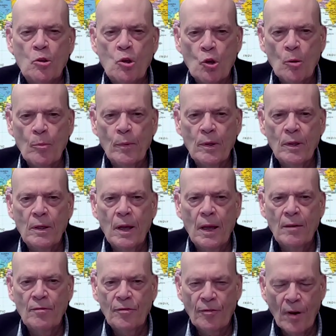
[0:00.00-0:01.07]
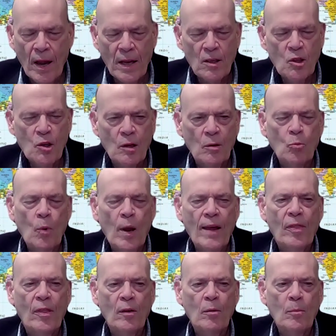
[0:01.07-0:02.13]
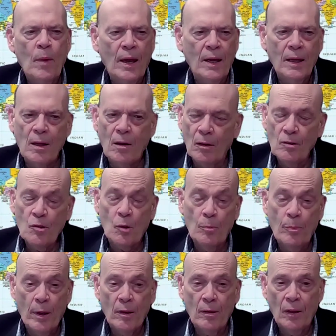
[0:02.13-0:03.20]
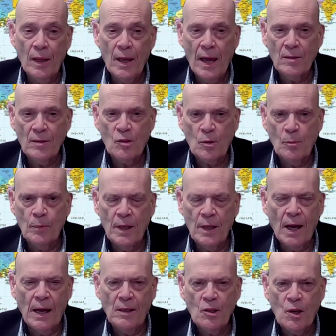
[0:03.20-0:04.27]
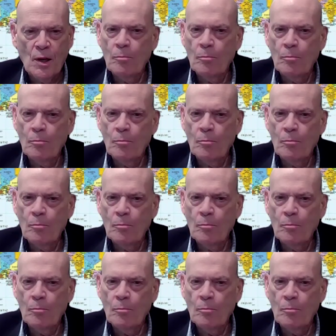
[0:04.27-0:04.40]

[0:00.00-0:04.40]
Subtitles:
German and French and read them, and he also apparently had some Dutch.